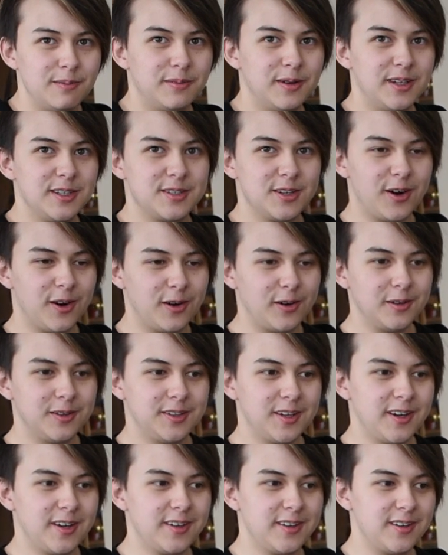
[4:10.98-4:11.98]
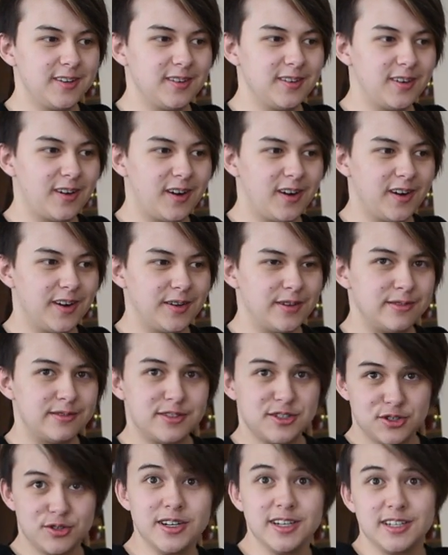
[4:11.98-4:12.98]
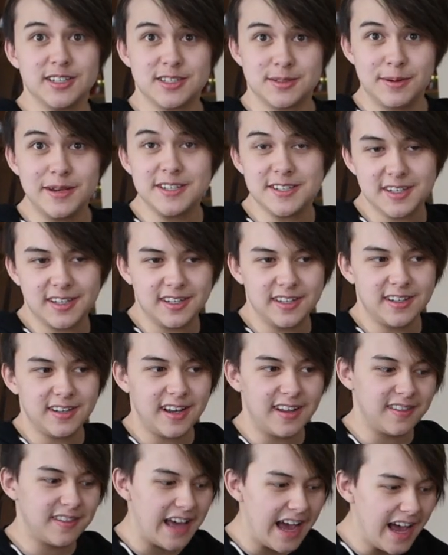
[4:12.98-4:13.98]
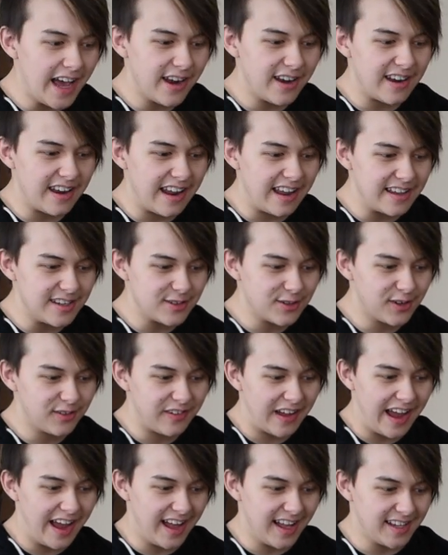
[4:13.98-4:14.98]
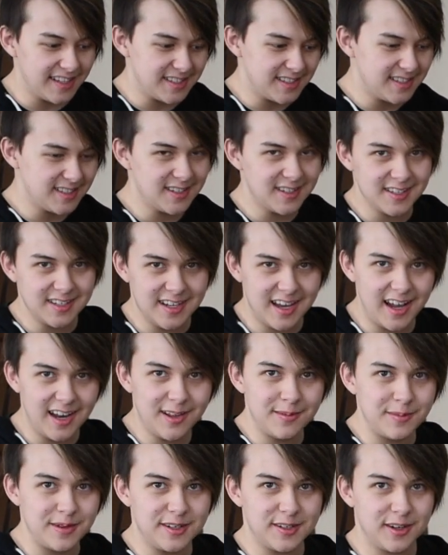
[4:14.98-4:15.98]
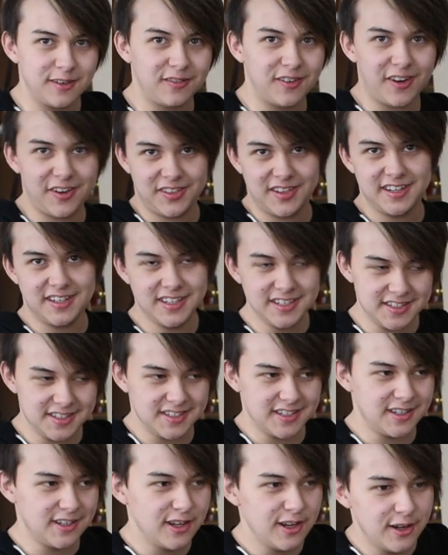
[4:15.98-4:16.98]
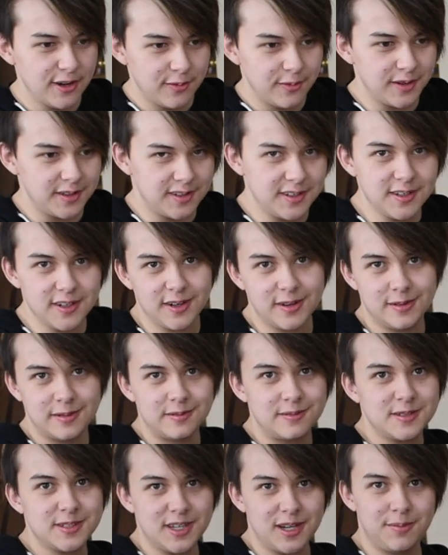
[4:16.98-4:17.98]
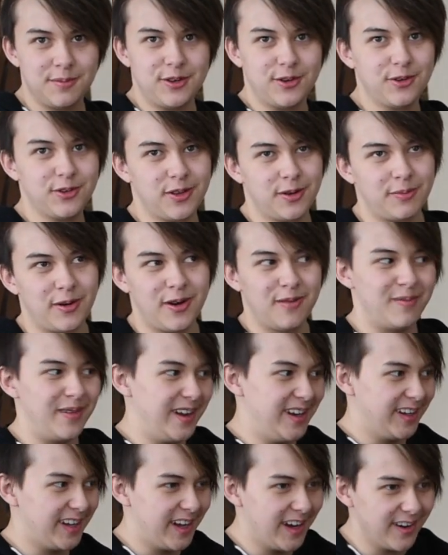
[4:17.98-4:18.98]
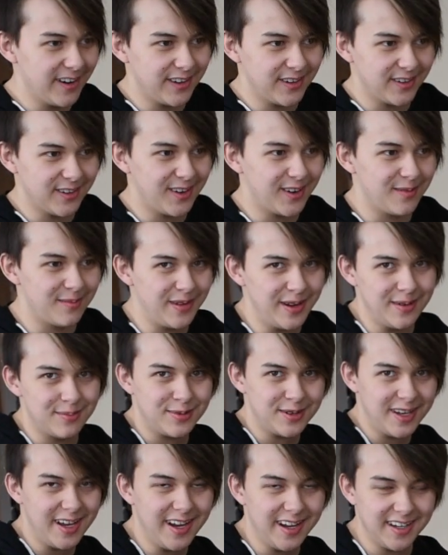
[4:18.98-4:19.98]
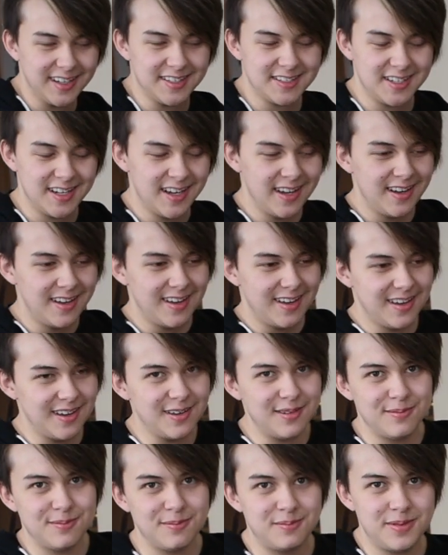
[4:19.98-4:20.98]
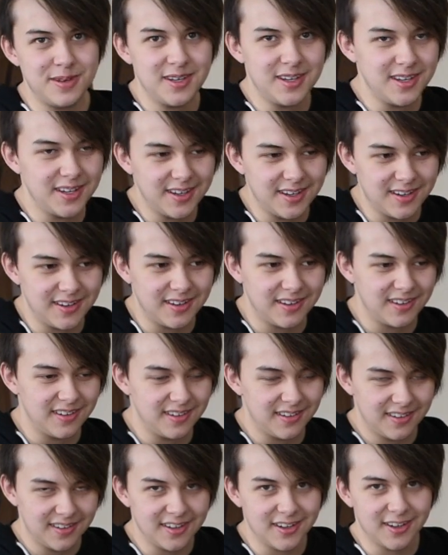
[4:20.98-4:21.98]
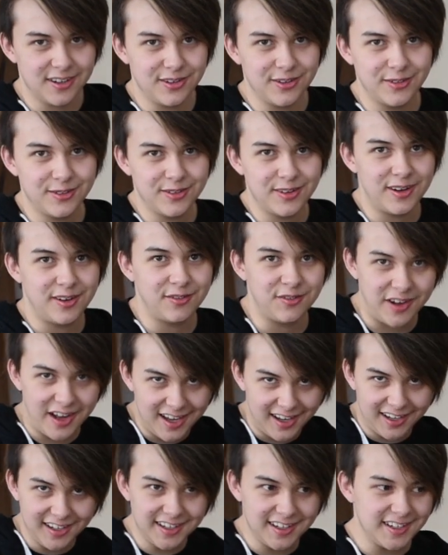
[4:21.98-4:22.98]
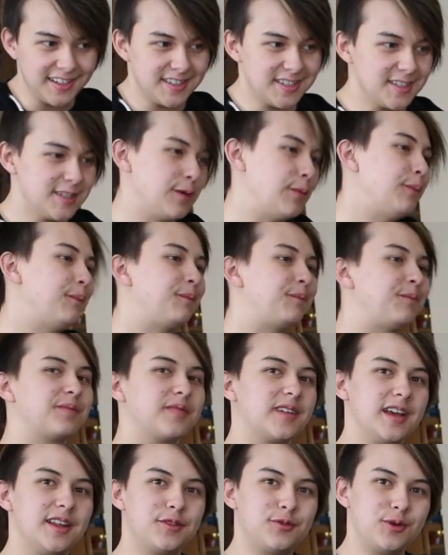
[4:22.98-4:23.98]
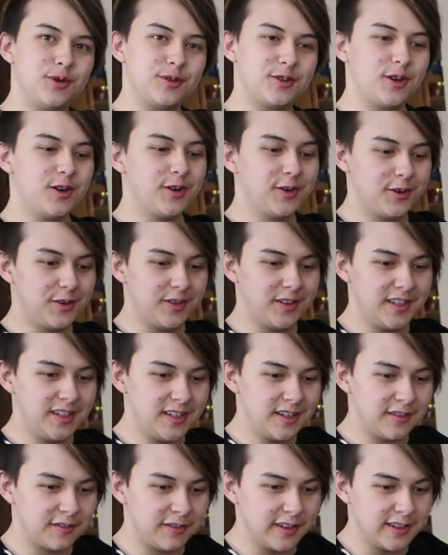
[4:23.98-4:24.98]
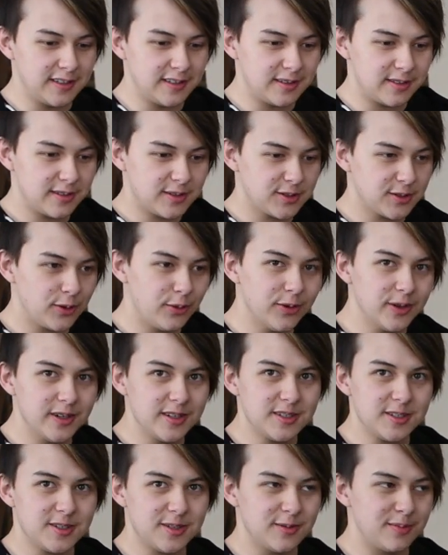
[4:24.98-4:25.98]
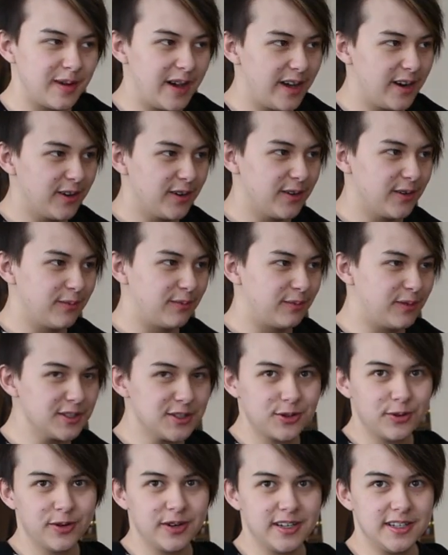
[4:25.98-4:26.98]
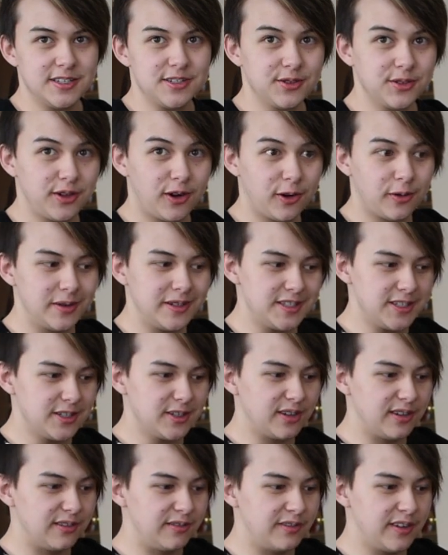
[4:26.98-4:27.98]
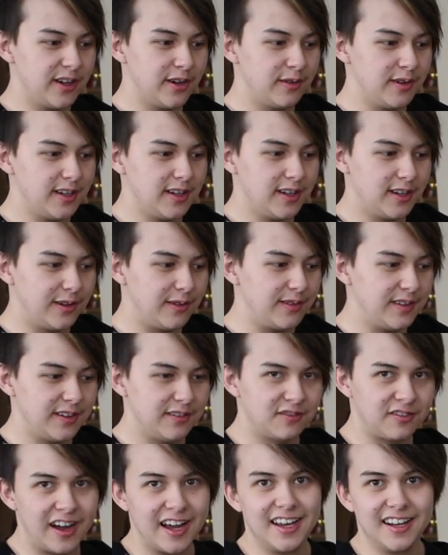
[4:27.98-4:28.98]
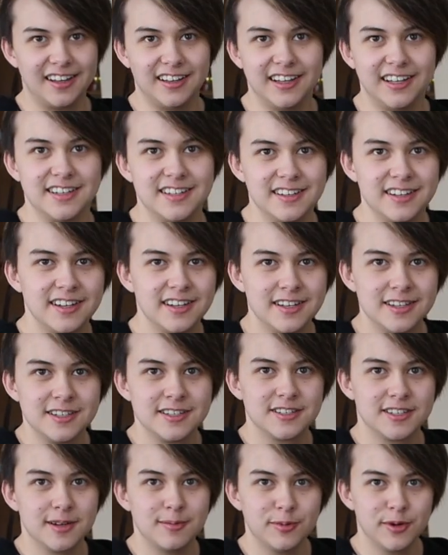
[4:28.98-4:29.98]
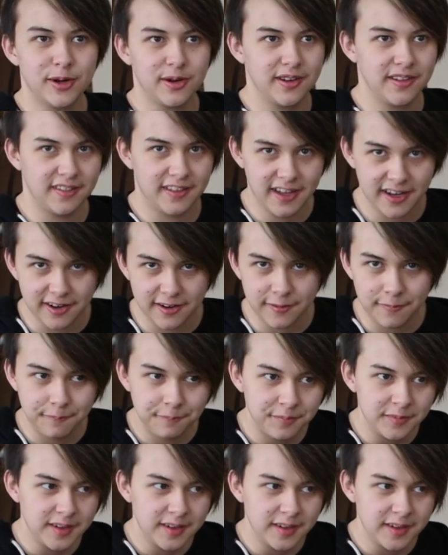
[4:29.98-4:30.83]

But it's all done on strings, basically, and that sort of adds to the element of authenticity with, Solomon Northup, our main character, our main protagonist, him being, a violinist. And throughout all the different scores, no matter what score it is, you'll always hear a very lonely violin somewhere in there.